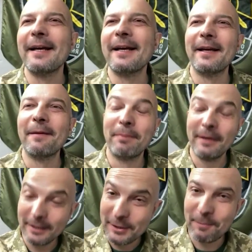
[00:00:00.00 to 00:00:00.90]
uh, be
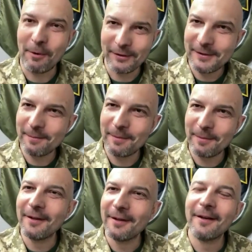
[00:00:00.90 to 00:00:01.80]

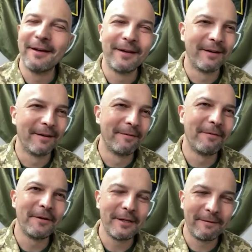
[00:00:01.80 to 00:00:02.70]
responsible uh,
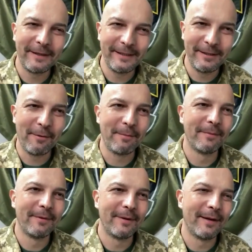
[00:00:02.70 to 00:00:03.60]
for your freedom
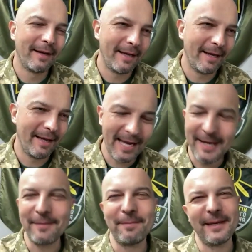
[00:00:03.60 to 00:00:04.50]

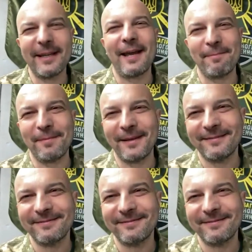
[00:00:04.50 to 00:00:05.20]
and be happy.